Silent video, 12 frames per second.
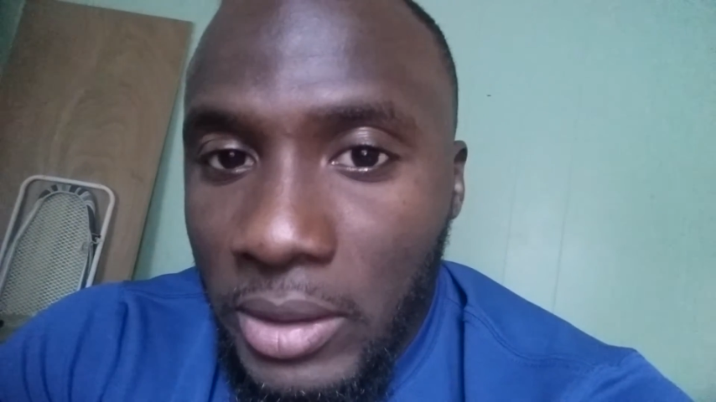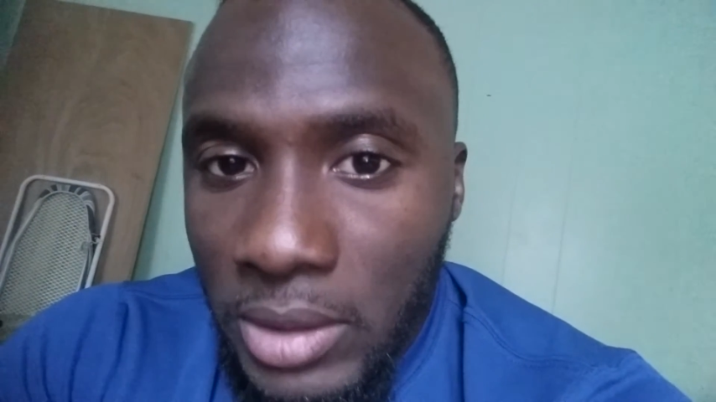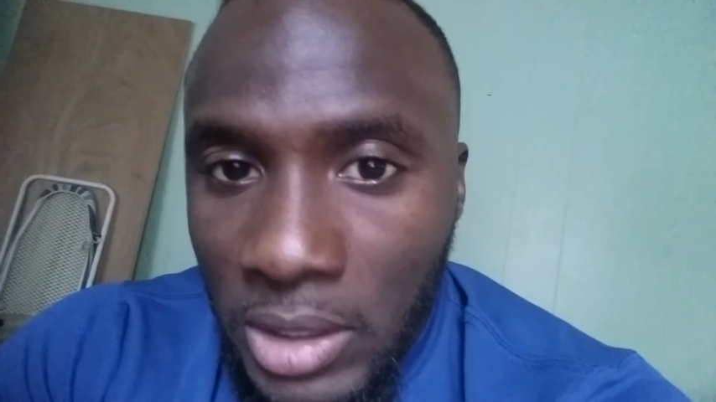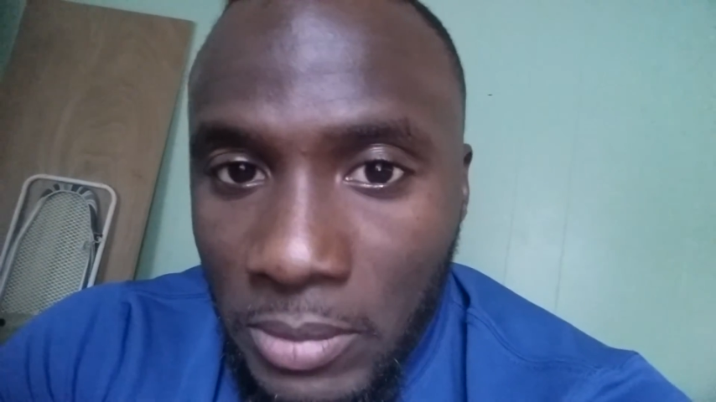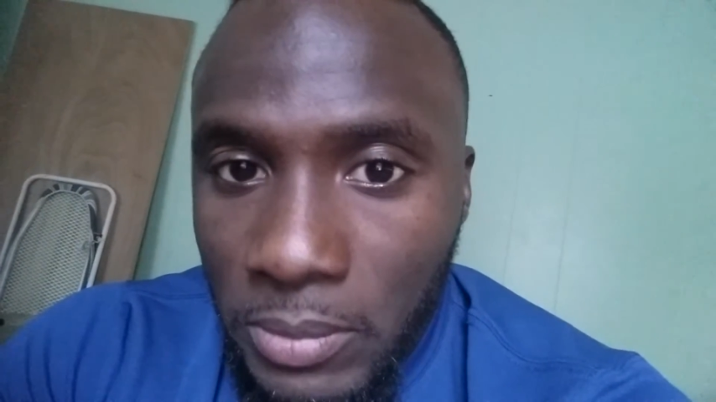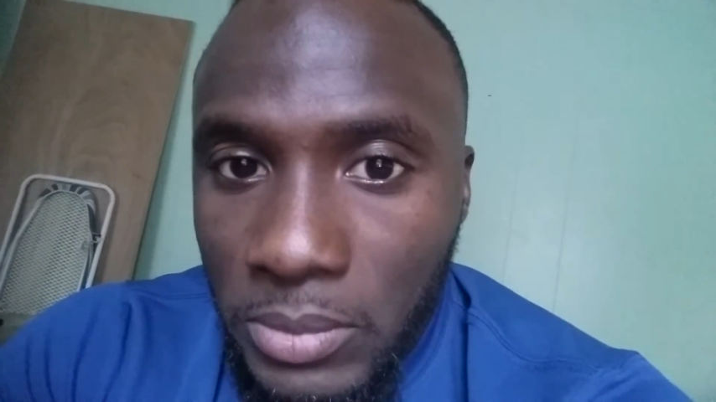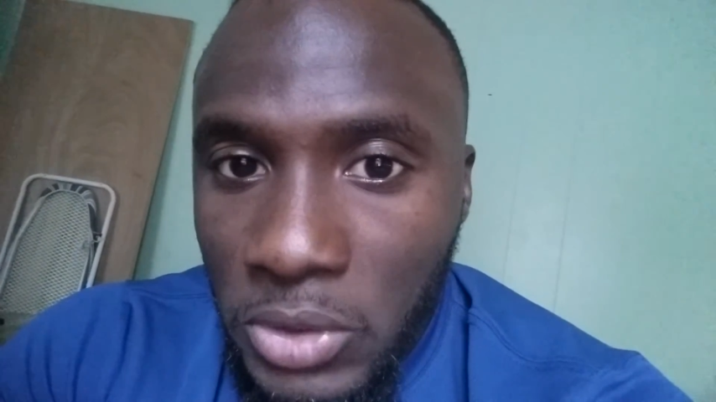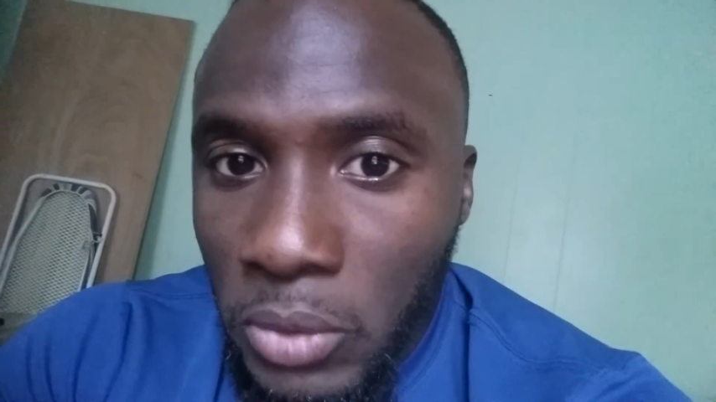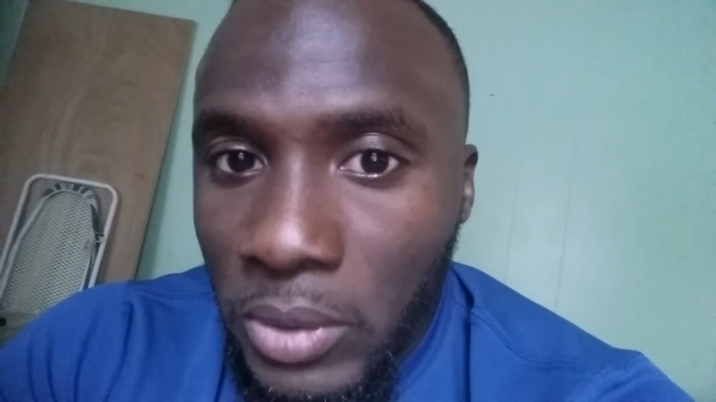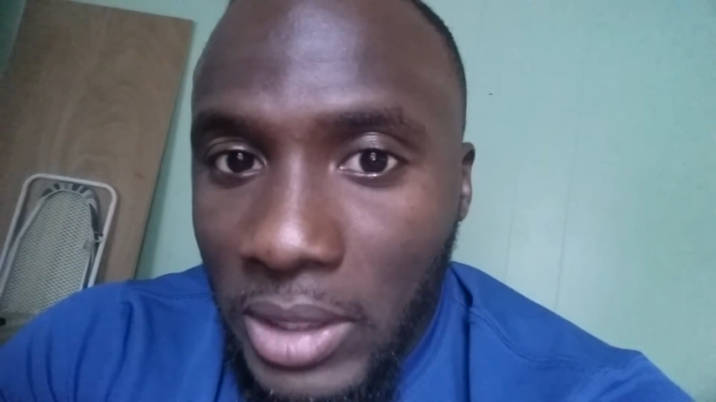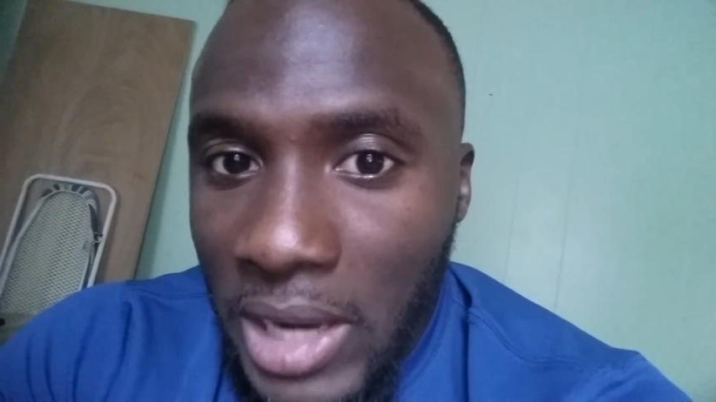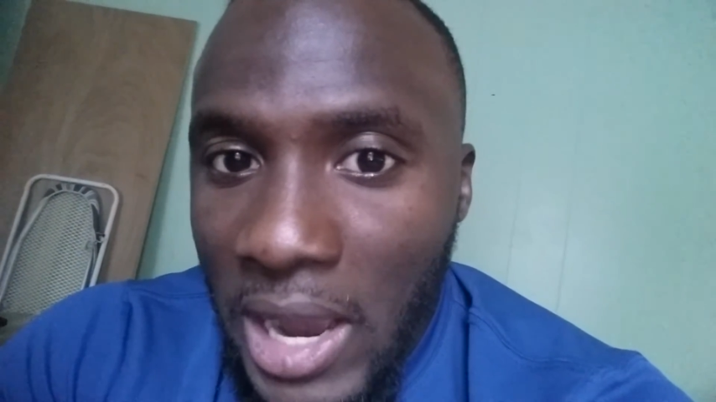and keep
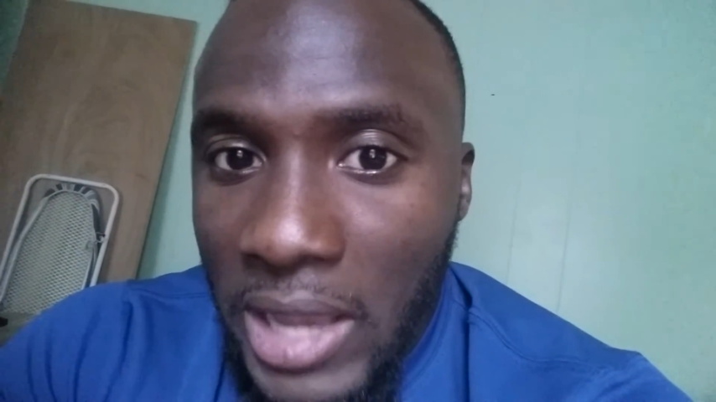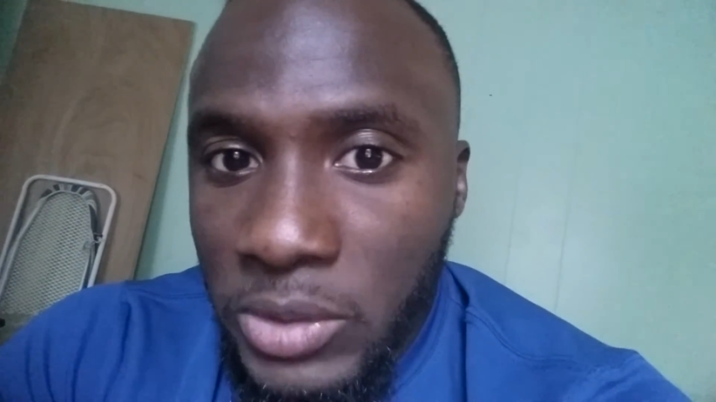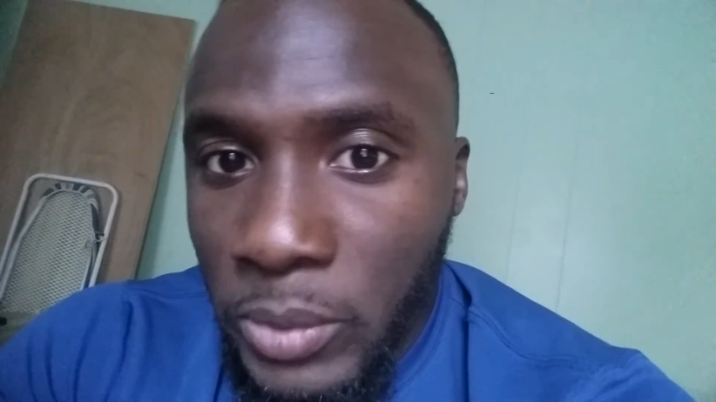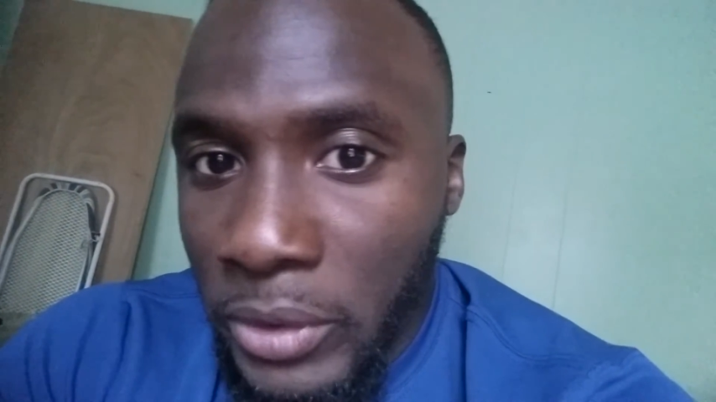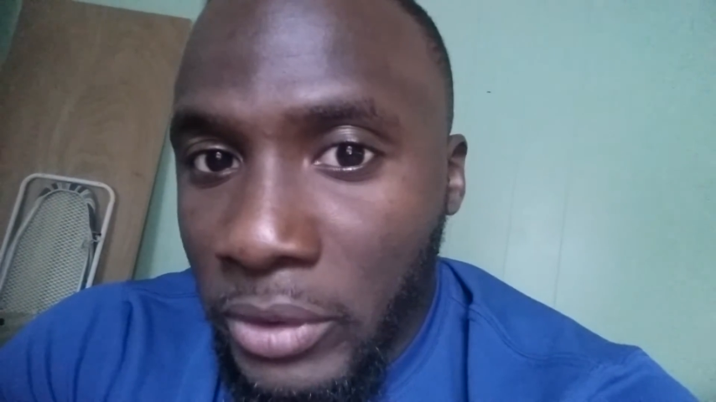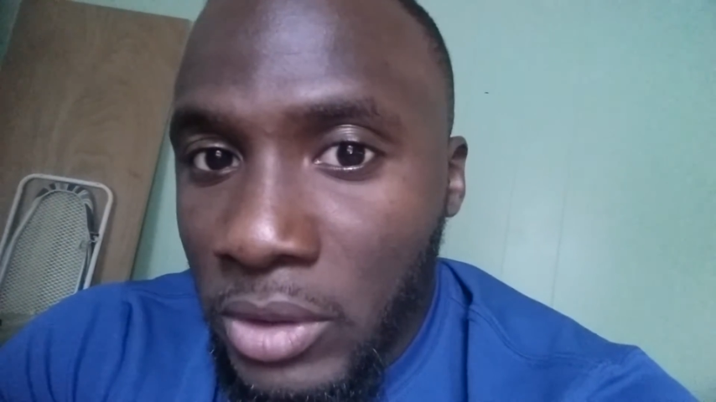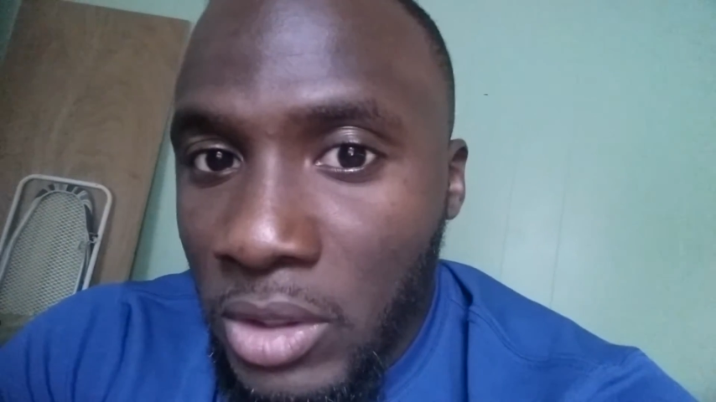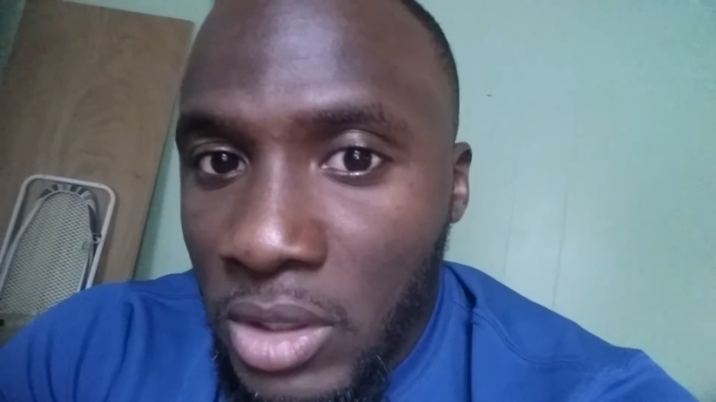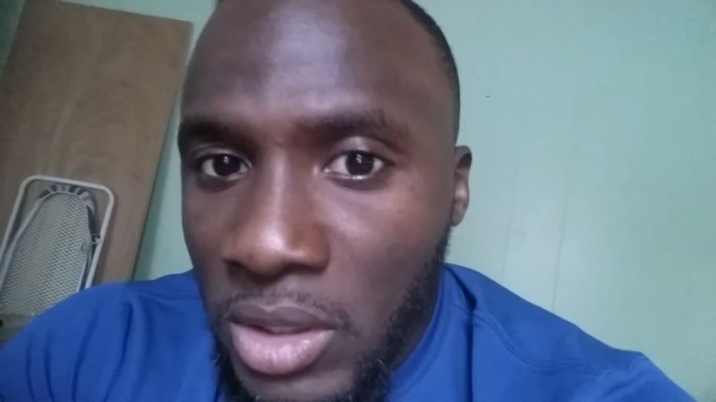doing God's work